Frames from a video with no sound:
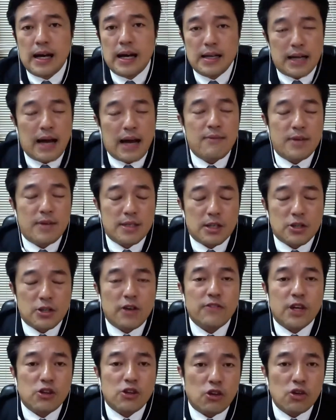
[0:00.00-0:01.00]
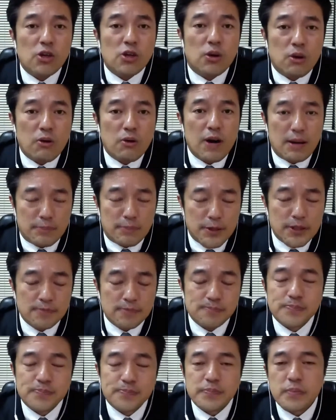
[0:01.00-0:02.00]
I mean the Soviet Union
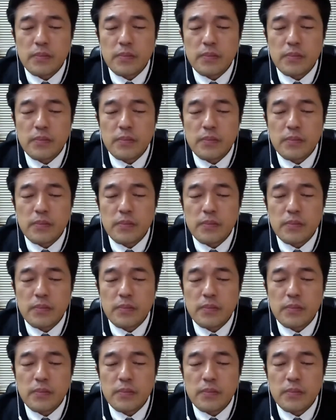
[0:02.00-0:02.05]
collapse,